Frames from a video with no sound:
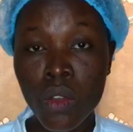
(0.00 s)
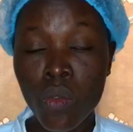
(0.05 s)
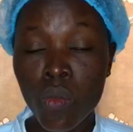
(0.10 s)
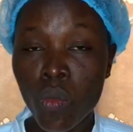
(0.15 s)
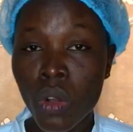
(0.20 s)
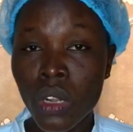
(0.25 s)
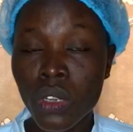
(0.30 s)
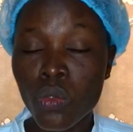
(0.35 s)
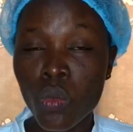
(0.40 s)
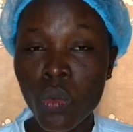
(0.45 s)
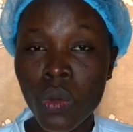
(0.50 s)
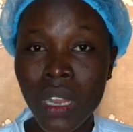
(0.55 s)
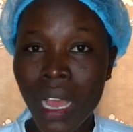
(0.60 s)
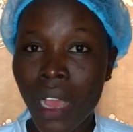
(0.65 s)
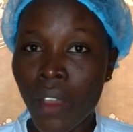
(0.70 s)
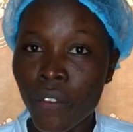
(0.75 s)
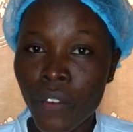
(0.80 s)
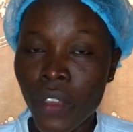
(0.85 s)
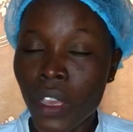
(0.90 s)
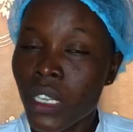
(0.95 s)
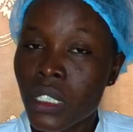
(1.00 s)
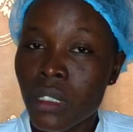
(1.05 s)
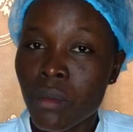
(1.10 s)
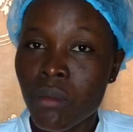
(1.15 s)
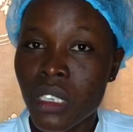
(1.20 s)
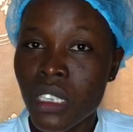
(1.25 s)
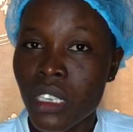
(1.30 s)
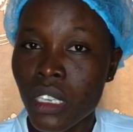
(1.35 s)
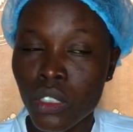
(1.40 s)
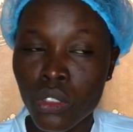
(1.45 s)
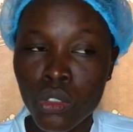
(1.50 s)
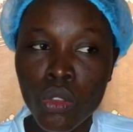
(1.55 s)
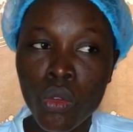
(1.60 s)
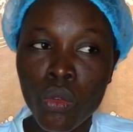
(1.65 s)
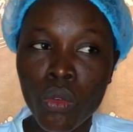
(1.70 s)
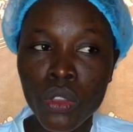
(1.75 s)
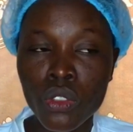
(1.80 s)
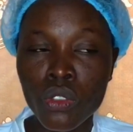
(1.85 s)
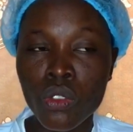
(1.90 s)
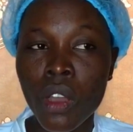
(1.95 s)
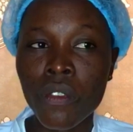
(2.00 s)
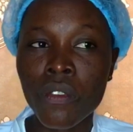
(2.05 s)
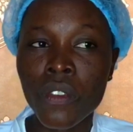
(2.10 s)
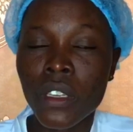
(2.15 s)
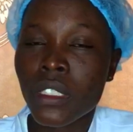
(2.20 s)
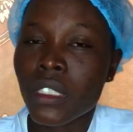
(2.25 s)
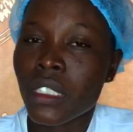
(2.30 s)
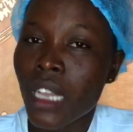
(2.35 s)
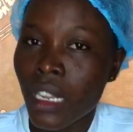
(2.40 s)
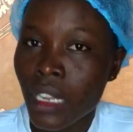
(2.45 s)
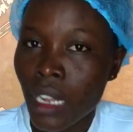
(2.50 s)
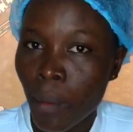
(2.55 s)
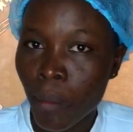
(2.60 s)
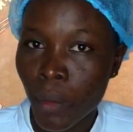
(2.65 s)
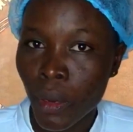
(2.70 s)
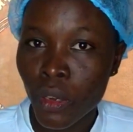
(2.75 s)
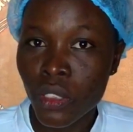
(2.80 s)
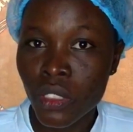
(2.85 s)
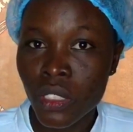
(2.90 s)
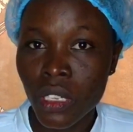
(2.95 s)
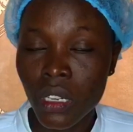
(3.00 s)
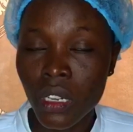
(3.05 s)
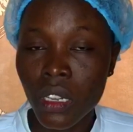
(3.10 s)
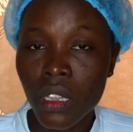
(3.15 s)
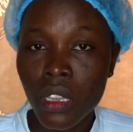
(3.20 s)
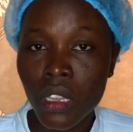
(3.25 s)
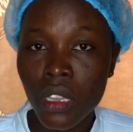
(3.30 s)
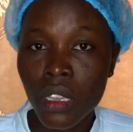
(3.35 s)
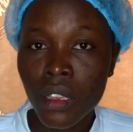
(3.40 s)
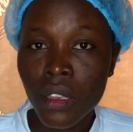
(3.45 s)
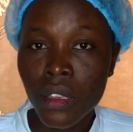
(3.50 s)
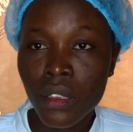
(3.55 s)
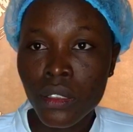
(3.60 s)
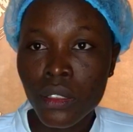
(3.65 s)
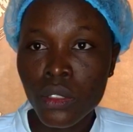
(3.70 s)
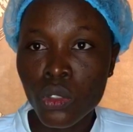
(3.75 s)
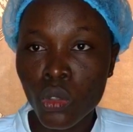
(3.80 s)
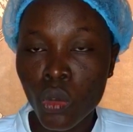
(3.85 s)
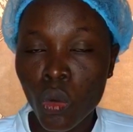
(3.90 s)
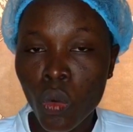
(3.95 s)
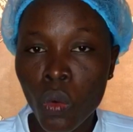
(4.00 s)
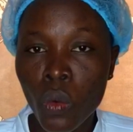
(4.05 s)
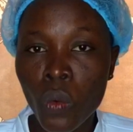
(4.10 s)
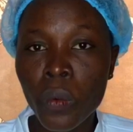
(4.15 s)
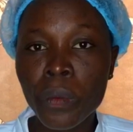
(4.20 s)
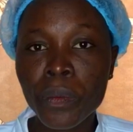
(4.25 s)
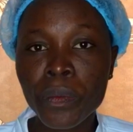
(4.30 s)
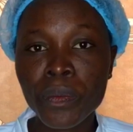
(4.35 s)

What will affect me is not going to affect the other person. So